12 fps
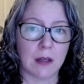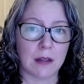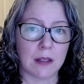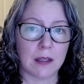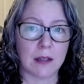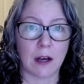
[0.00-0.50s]

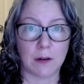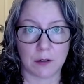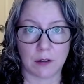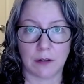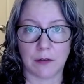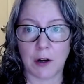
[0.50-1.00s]
the
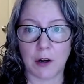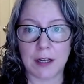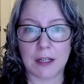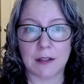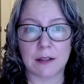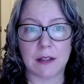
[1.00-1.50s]
Council of
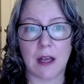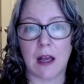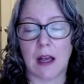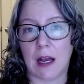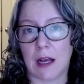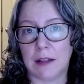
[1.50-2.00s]
Guardians
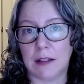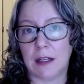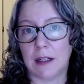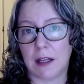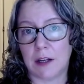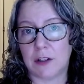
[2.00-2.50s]
and the
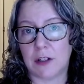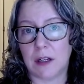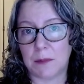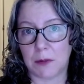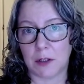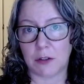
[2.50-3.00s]
election
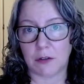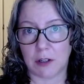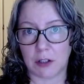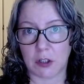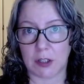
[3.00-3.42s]
administration